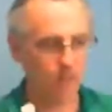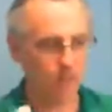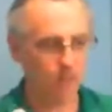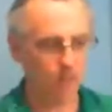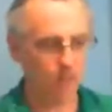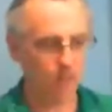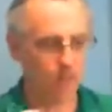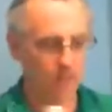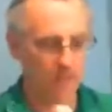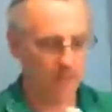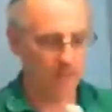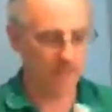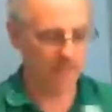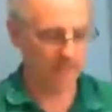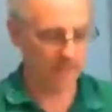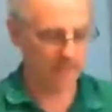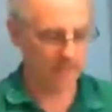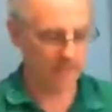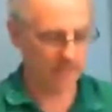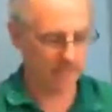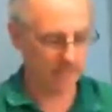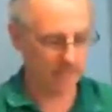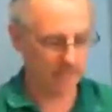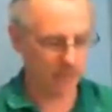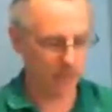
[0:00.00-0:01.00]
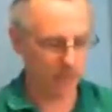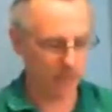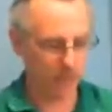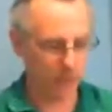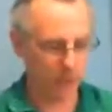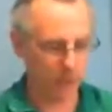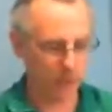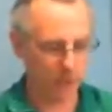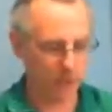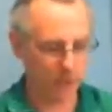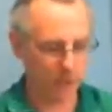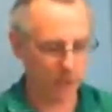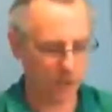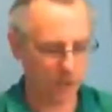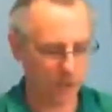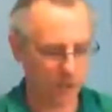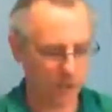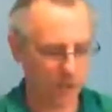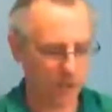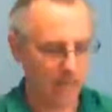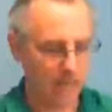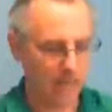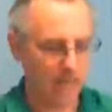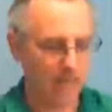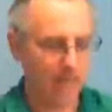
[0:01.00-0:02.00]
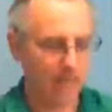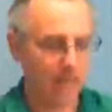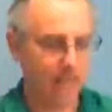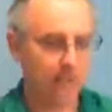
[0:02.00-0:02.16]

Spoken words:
at taking up charges, and I'm